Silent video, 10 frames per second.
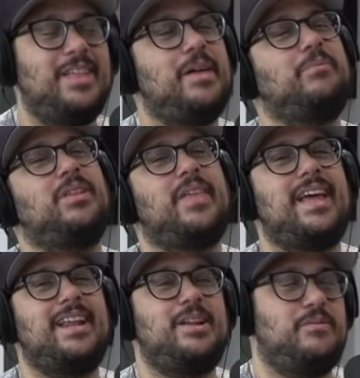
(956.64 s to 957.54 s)
And then, but
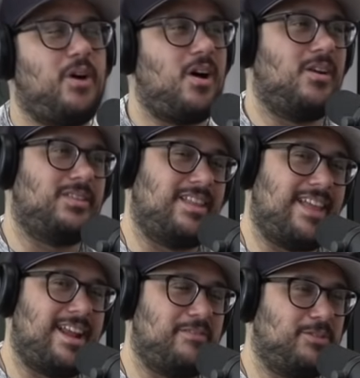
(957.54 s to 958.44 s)
then it evolved, and
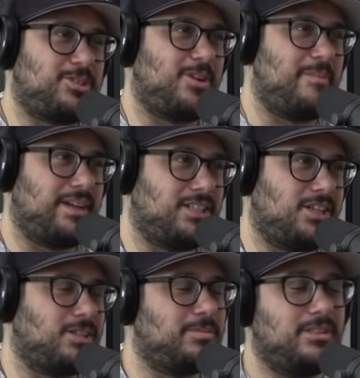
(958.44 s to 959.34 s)
then everyone started making
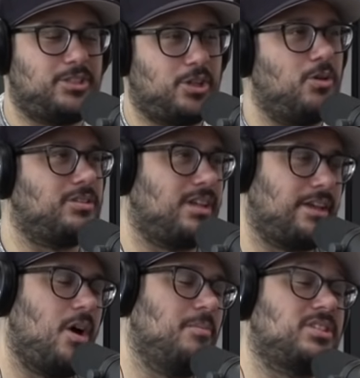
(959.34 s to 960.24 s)
jokes, jokes
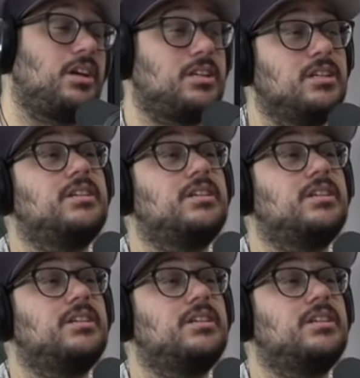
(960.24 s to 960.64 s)
like, yo, I'm gonna suck your